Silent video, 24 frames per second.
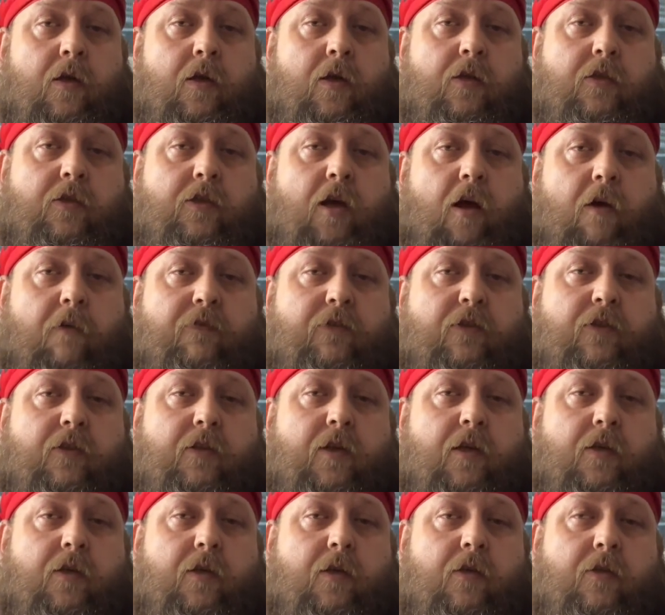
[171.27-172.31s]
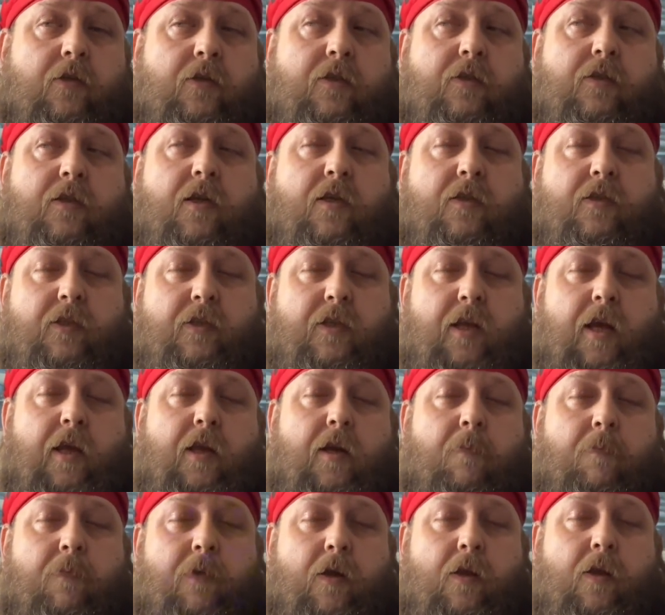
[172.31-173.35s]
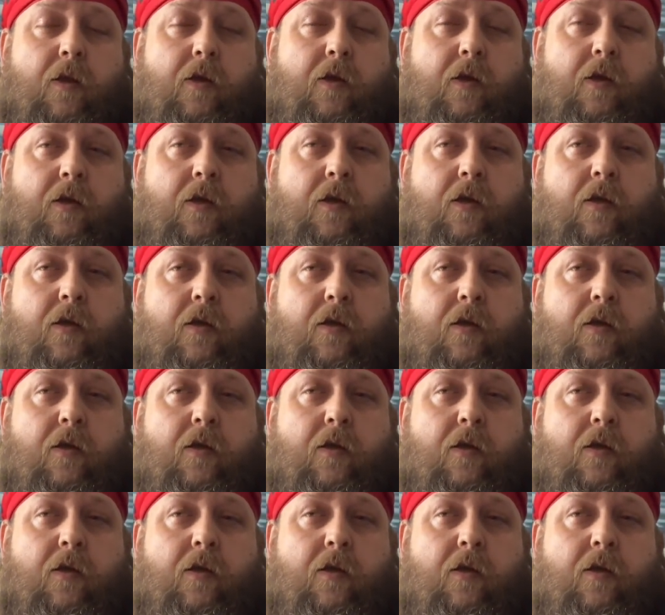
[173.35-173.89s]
self-sustainability,